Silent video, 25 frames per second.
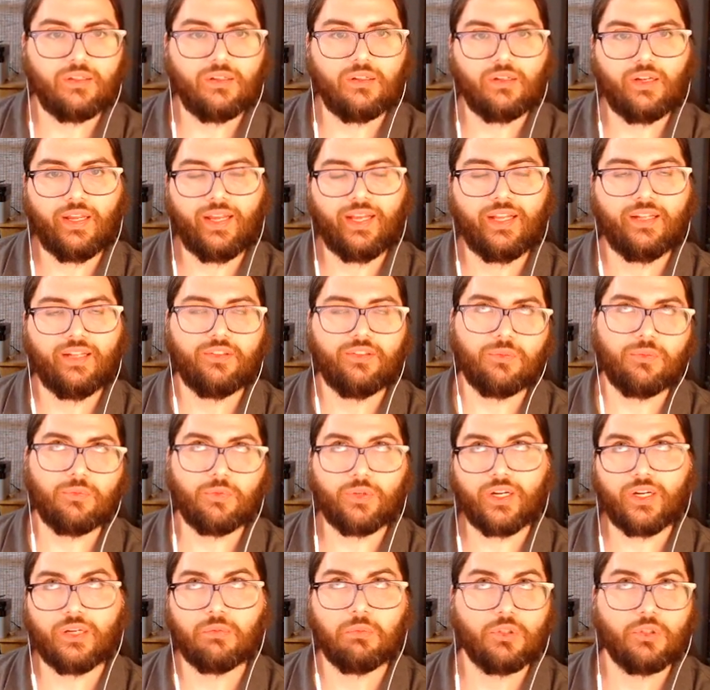add,
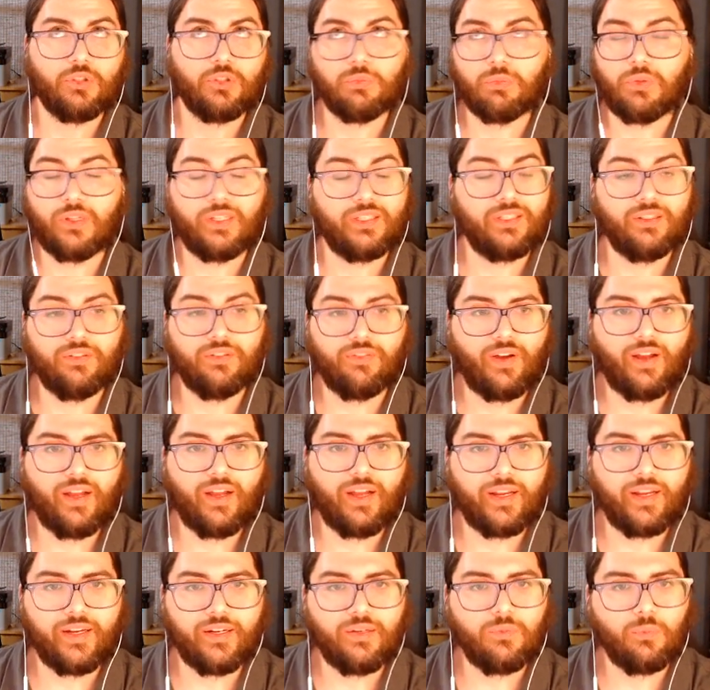subtract, multiply,
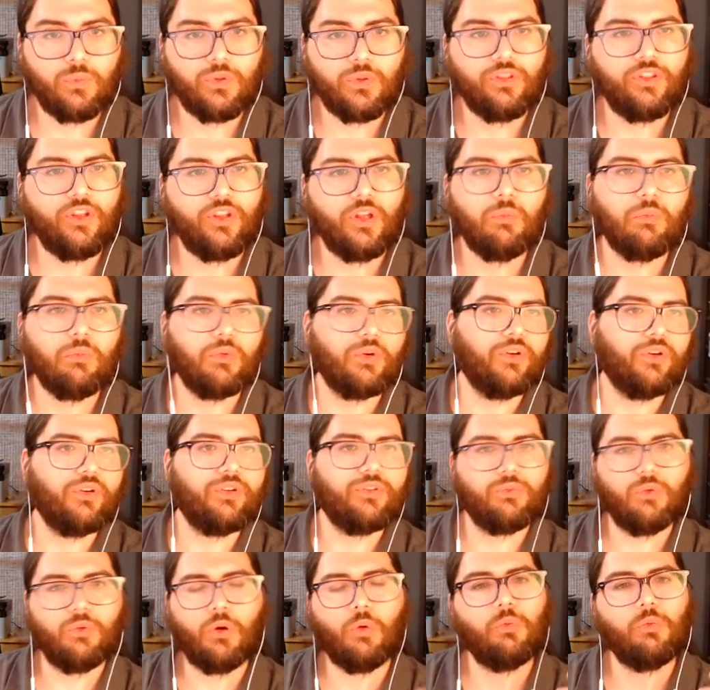divide with
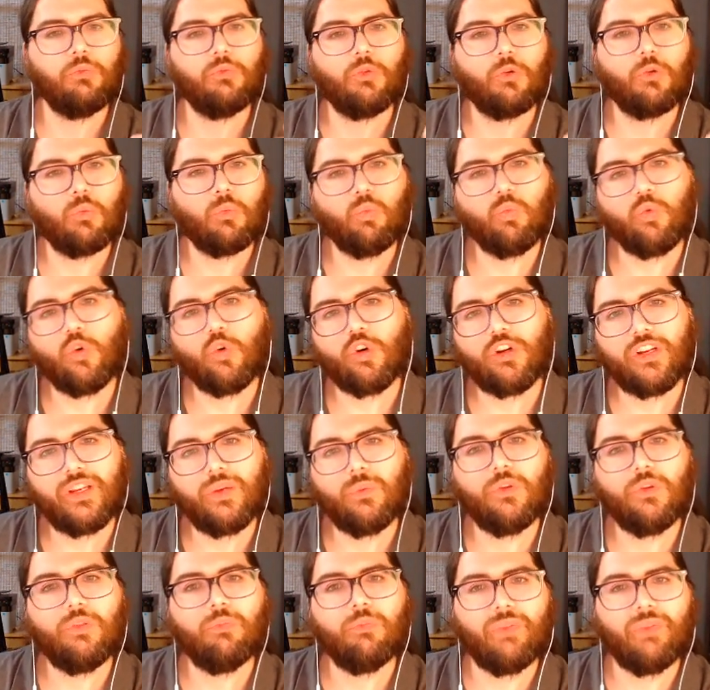numbers. But when we're working
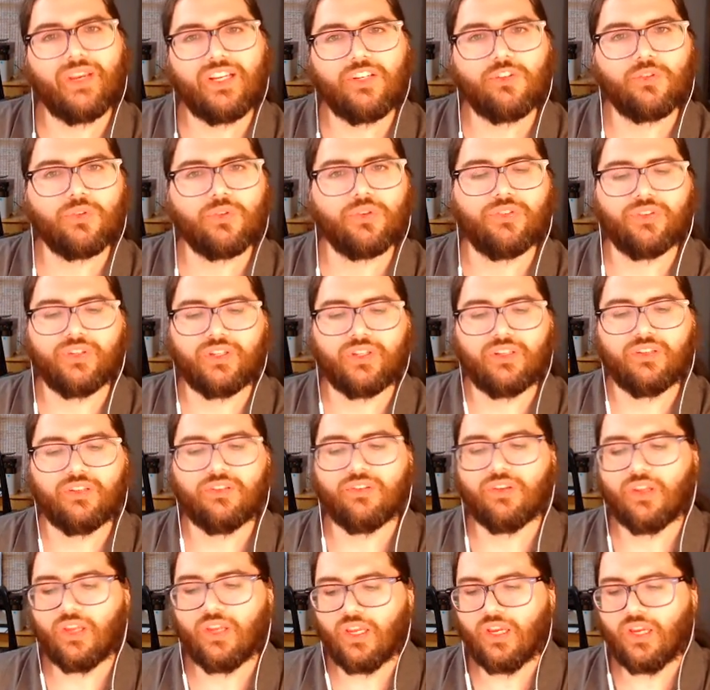with
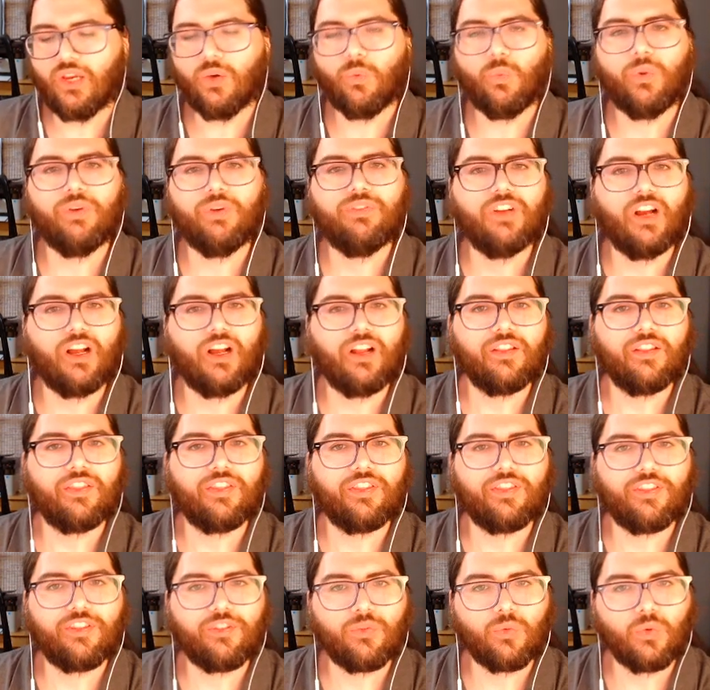matrices, we've got
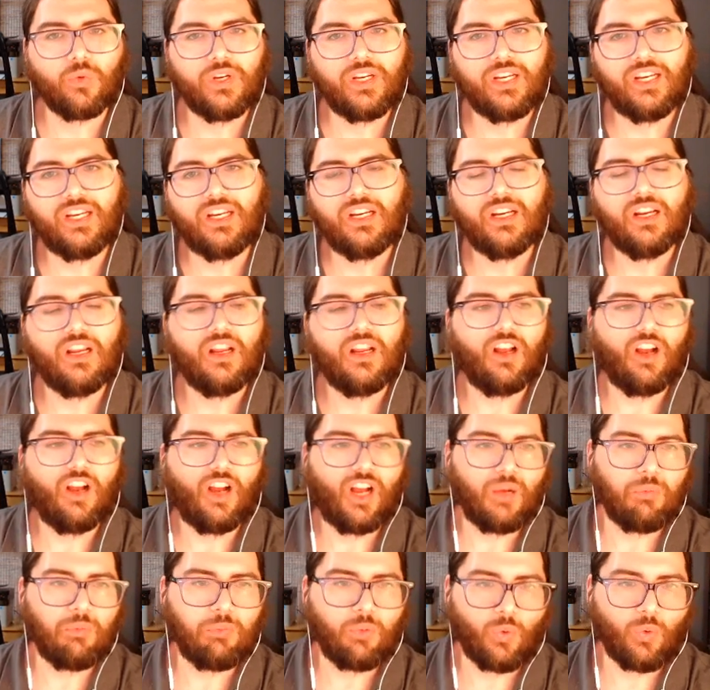three
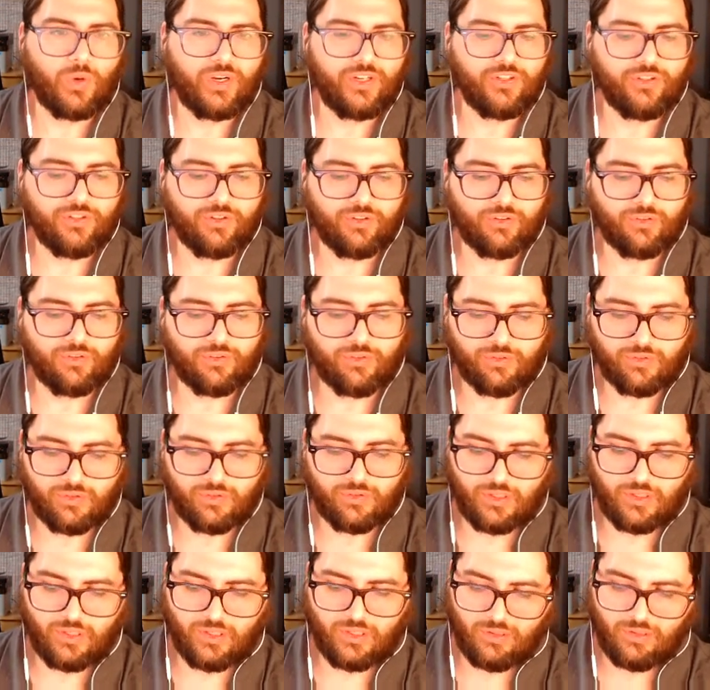operations,
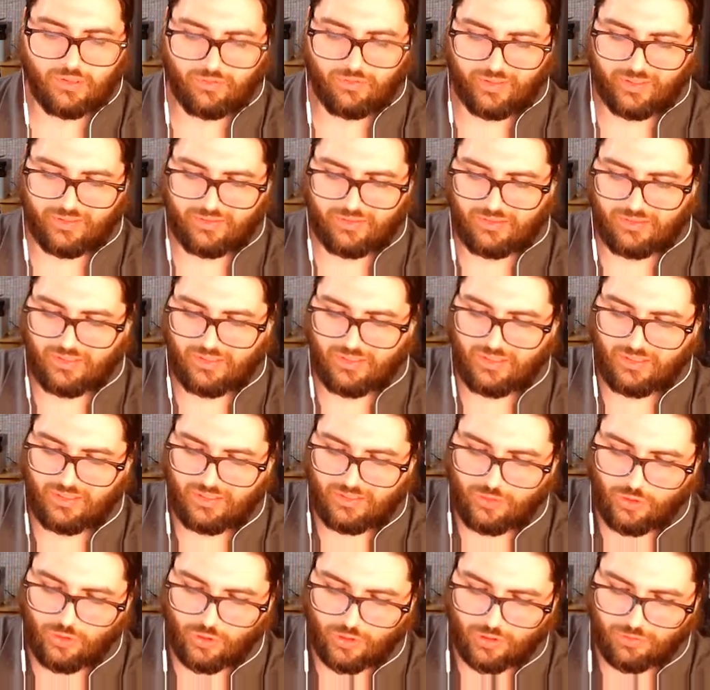right?
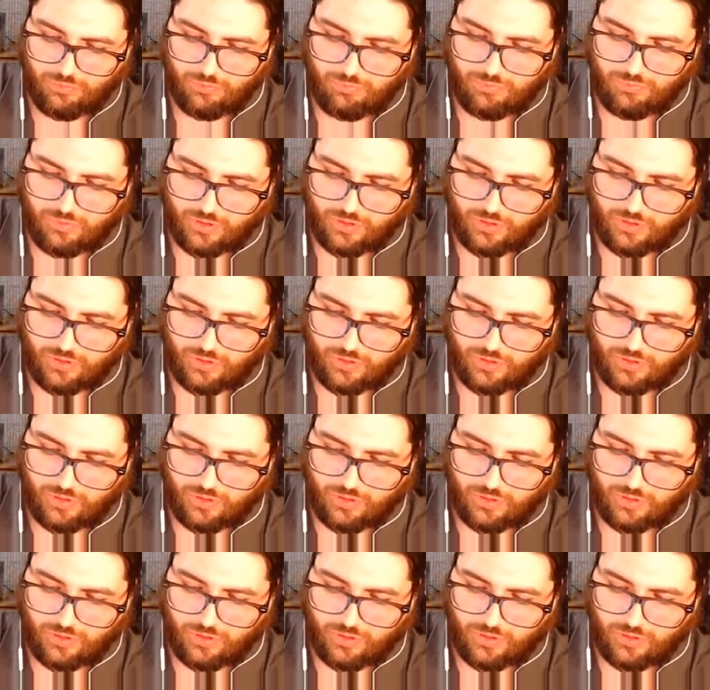You can